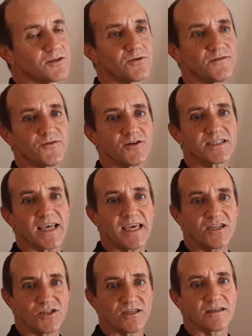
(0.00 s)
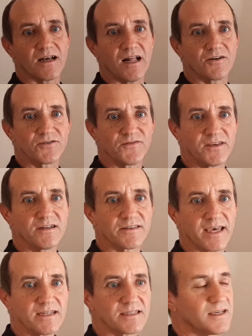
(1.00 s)
to reverse aging. I'll reveal
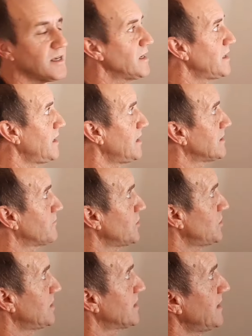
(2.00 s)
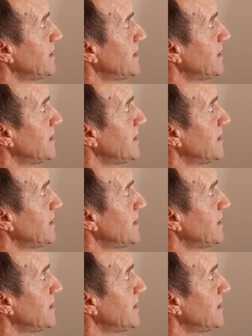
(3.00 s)
that, and which is